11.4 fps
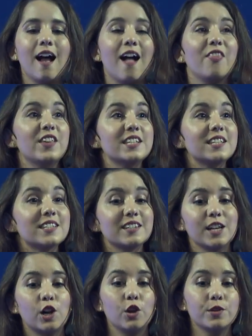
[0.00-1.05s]
And this is an
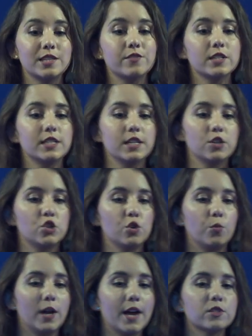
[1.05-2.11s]
inclusivity issue.
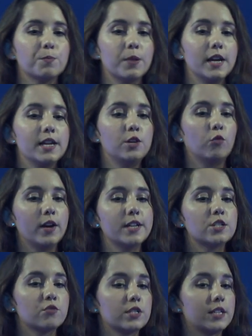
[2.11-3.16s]
We have to pay
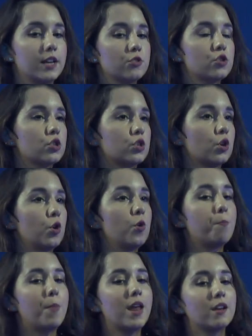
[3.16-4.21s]
greater attention to who
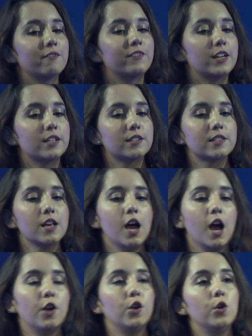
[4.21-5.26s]
benefits
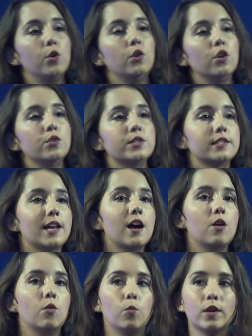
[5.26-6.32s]
and who loses
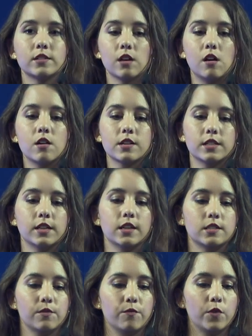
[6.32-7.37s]
out when targeting
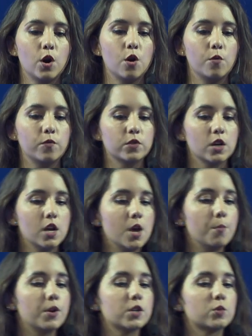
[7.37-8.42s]
is involved.
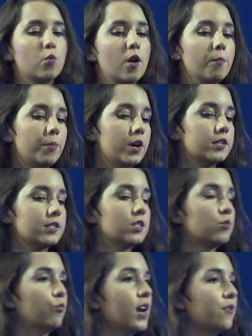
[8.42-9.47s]
Because one
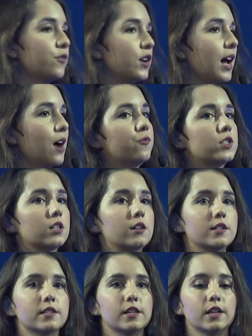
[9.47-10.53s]
person's relevant
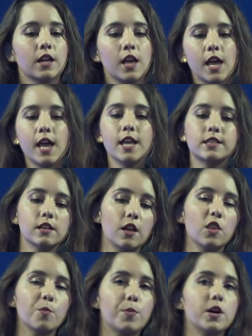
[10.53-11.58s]
advertising is
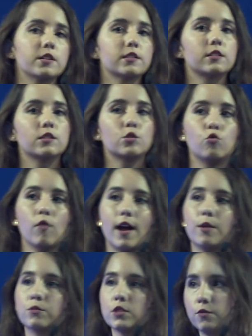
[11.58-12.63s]
another person's
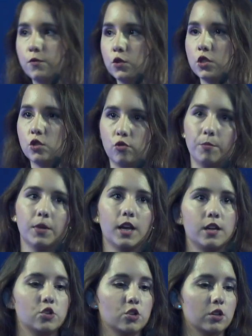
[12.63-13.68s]
grounds for
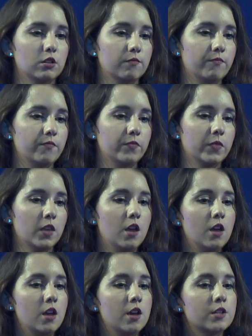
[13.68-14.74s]
discrimination.
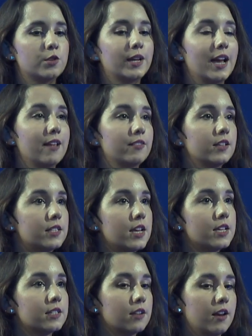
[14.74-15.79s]
So again, this
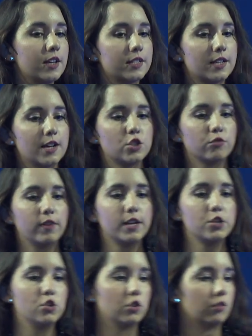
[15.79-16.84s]
isn't an
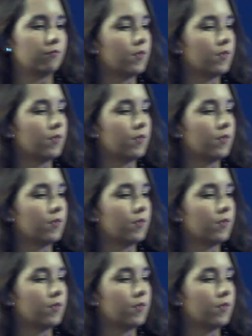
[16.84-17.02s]
exaggeration.